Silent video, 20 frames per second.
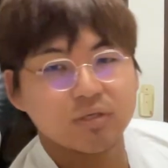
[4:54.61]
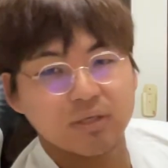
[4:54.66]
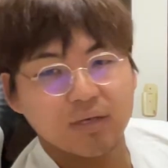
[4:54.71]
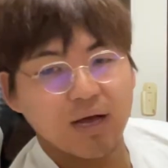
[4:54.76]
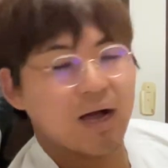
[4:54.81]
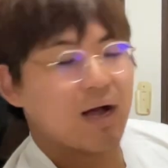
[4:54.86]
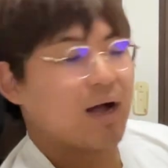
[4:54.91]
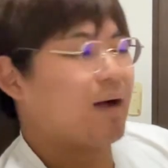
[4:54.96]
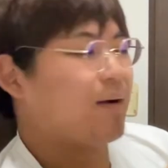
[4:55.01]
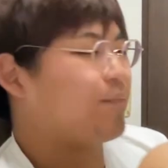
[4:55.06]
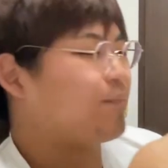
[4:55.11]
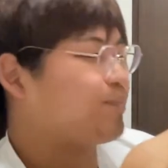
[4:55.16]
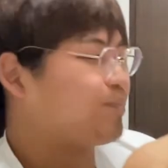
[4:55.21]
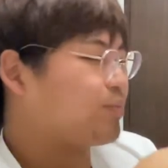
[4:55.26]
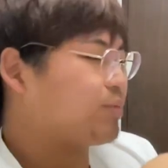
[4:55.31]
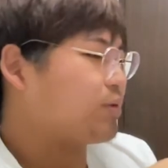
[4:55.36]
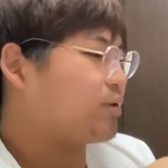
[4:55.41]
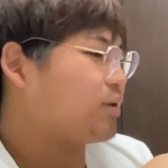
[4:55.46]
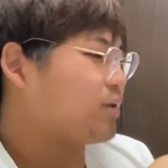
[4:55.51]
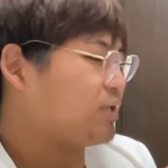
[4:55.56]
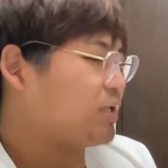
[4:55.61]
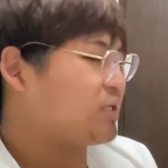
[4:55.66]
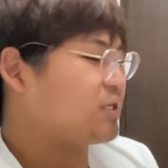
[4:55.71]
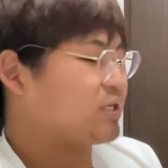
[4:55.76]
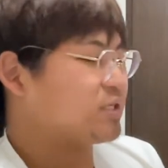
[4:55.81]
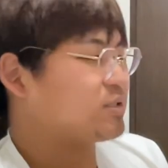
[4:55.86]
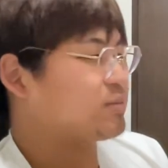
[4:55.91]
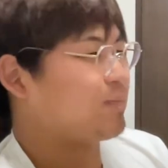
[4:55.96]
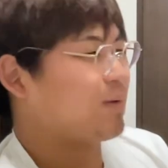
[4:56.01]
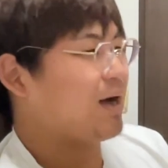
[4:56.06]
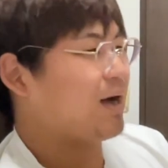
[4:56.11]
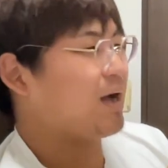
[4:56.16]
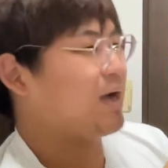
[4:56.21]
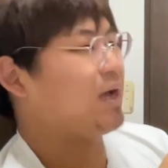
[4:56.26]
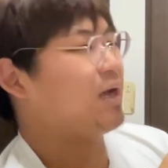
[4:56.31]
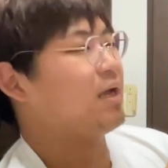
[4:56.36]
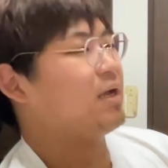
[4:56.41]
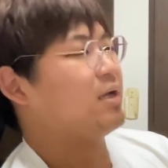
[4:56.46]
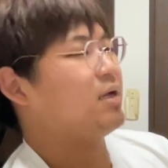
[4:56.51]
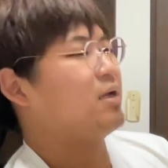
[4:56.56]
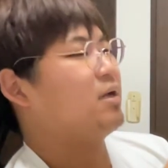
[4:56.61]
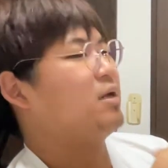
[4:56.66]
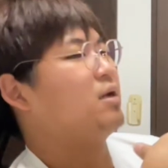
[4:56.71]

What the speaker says: Yeah, this is my